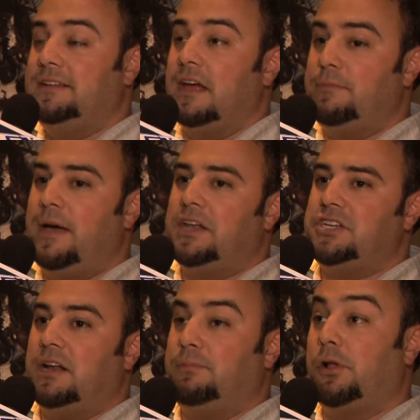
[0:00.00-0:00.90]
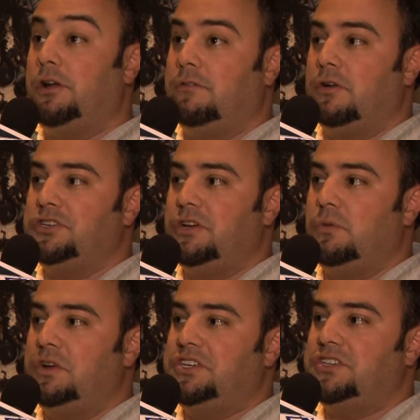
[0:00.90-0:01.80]
a deathmatch and a plunder
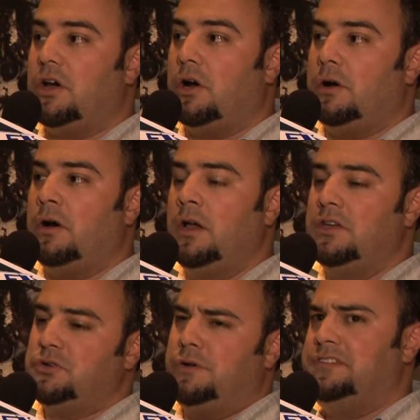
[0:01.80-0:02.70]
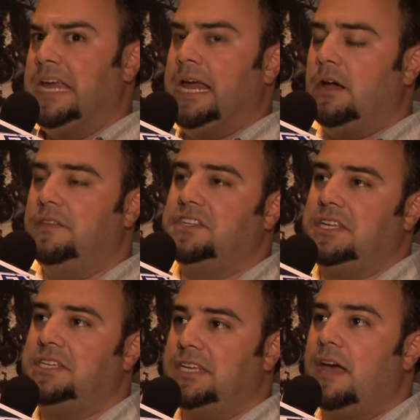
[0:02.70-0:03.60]
version, which is our sort of take on the
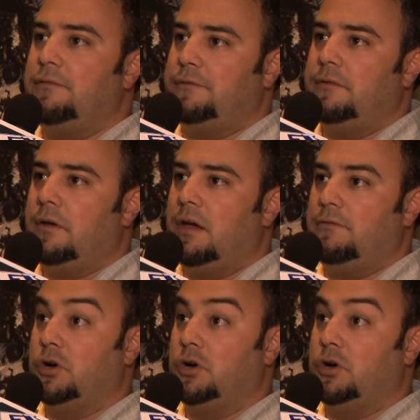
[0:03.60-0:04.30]
CTF